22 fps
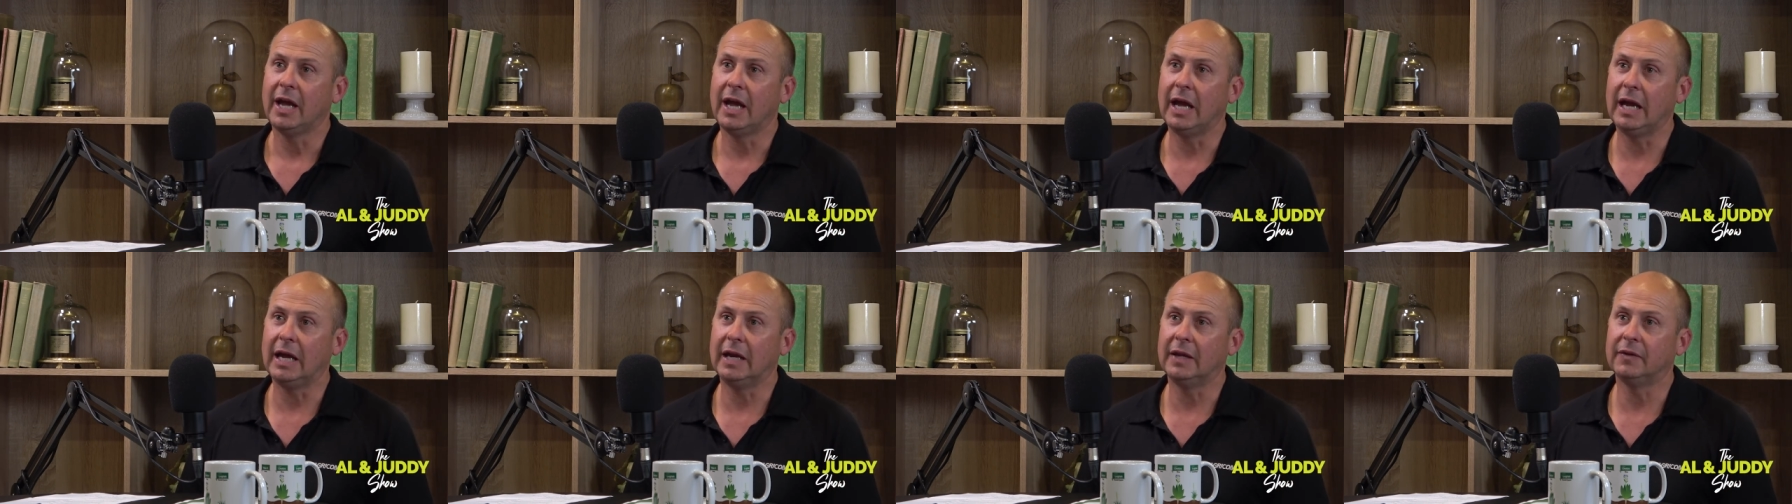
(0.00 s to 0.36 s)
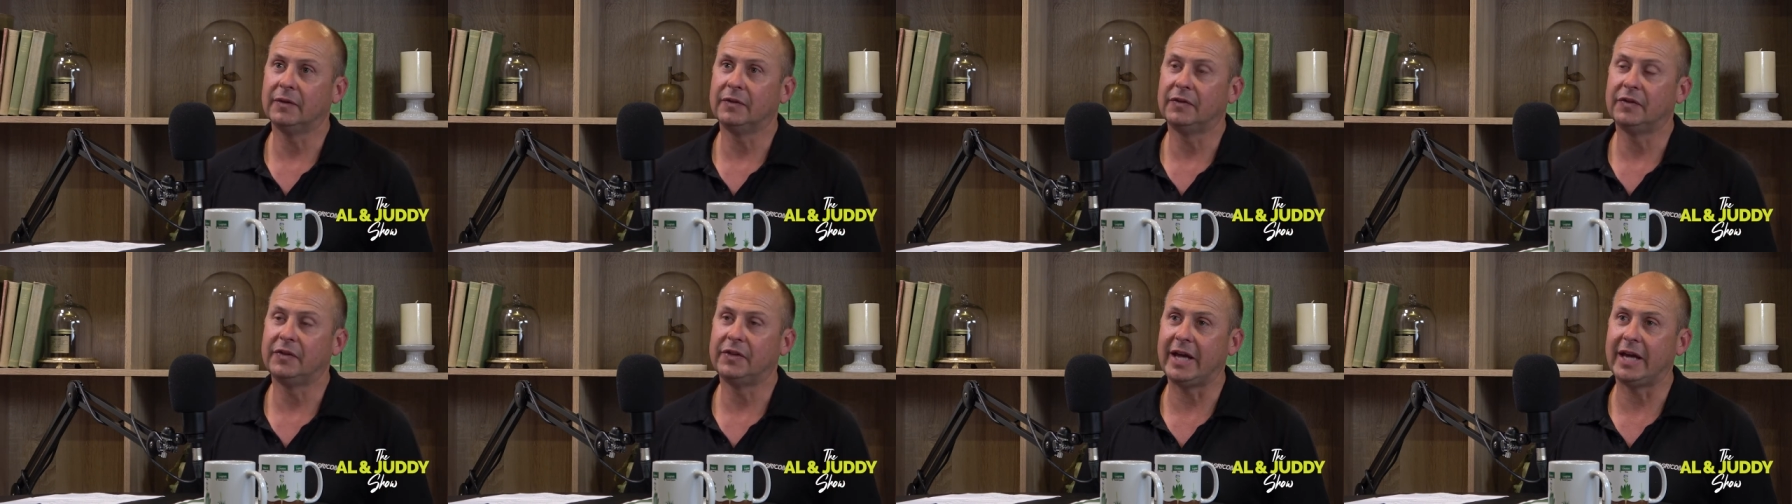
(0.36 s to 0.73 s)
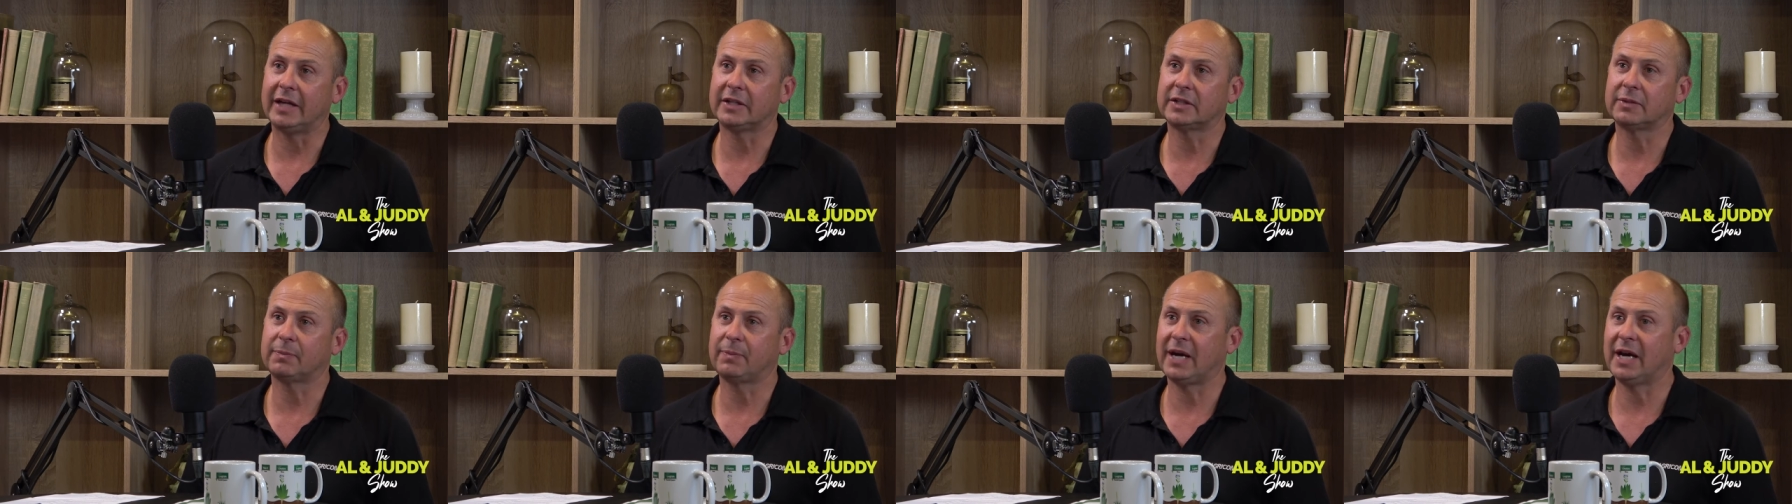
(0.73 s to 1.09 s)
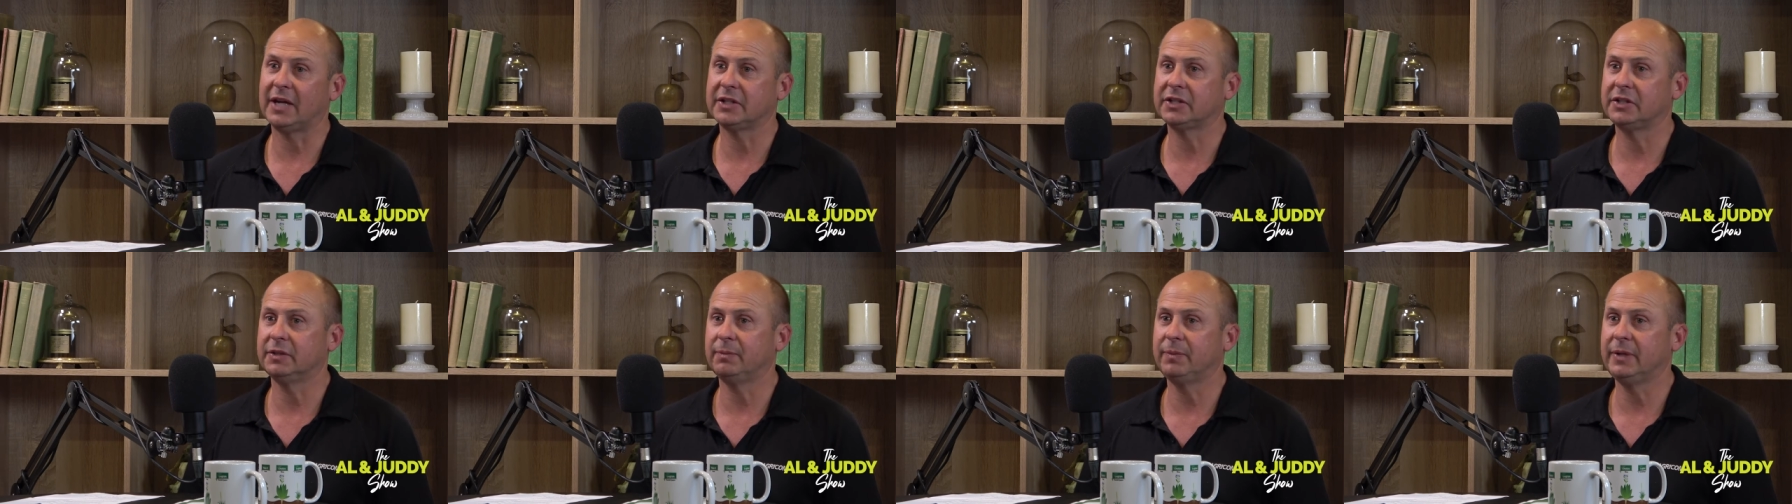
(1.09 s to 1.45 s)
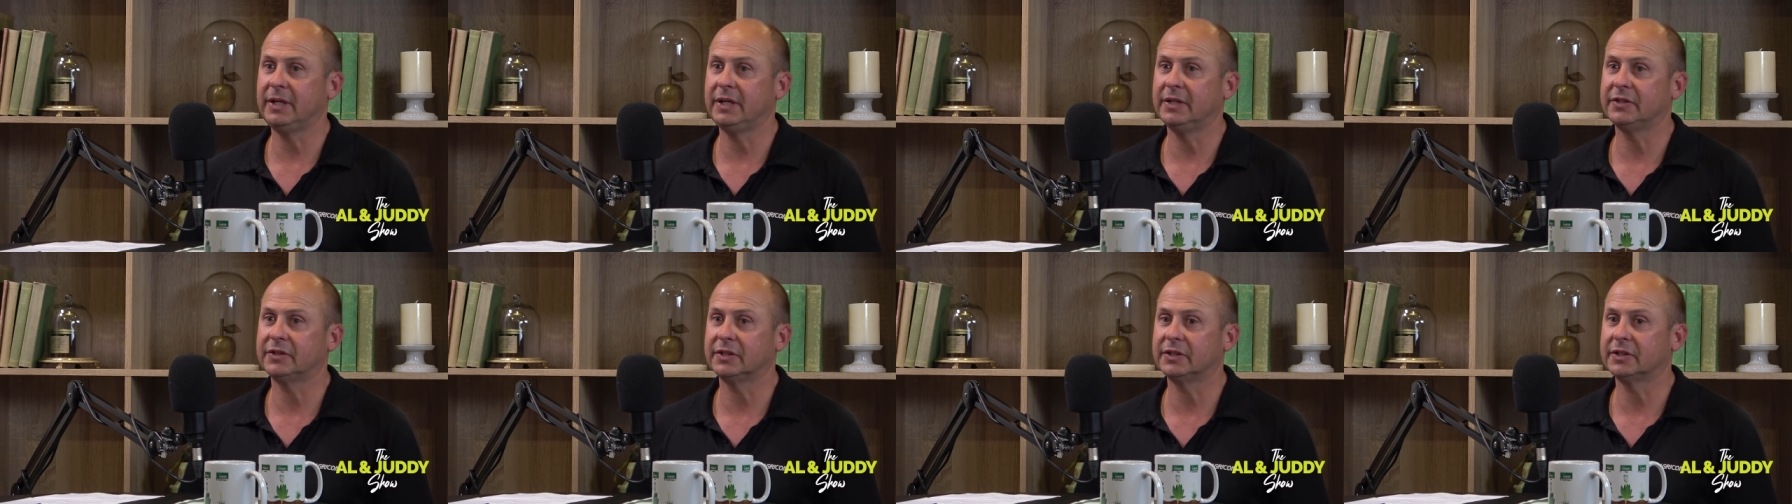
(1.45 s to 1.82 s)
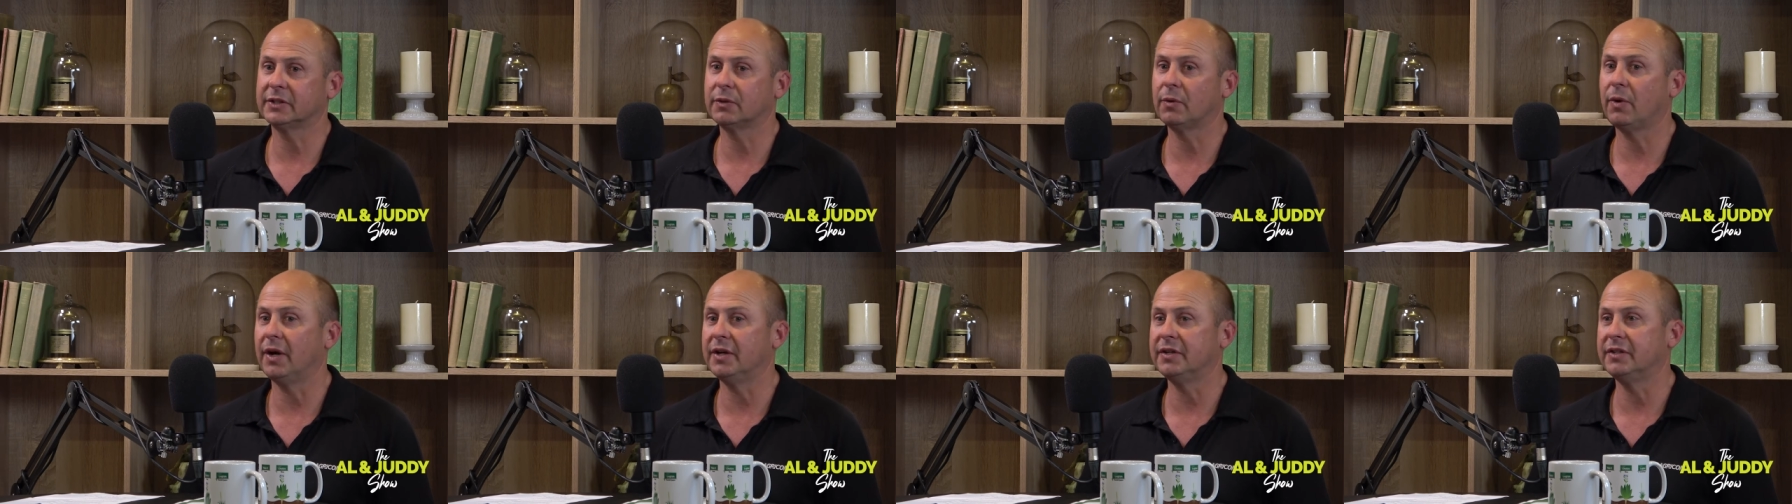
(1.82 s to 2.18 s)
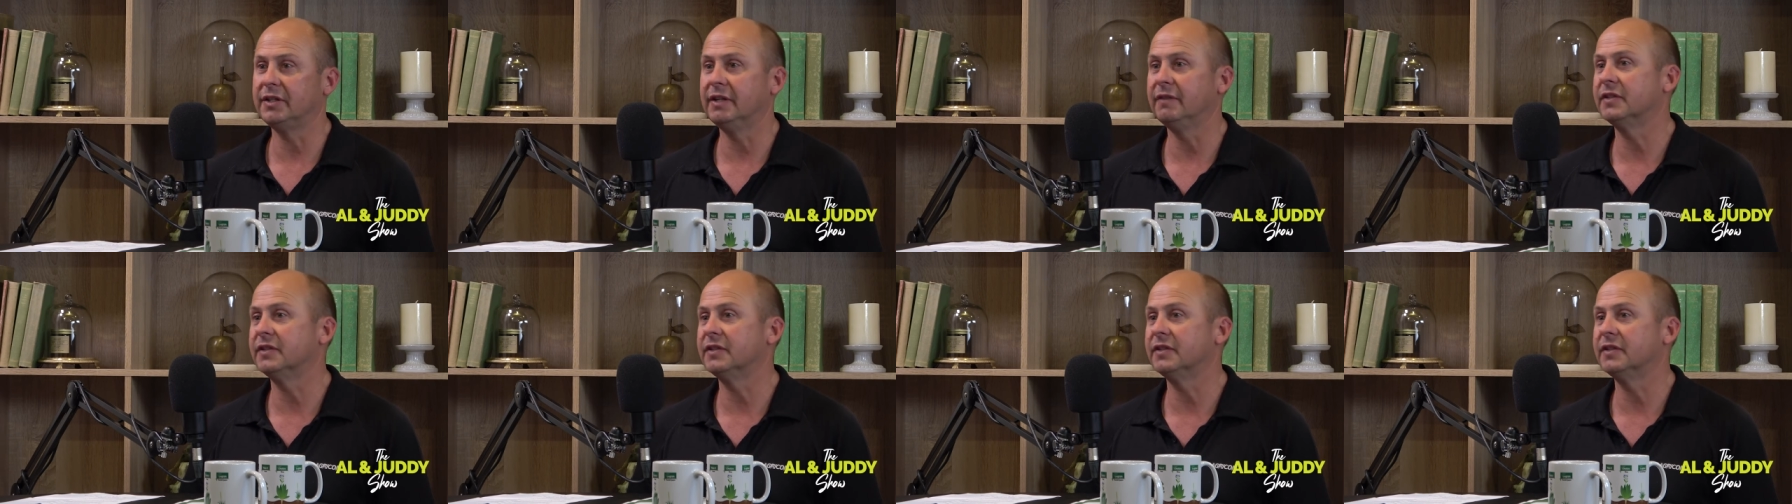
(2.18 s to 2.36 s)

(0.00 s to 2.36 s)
and that pasture pest is quite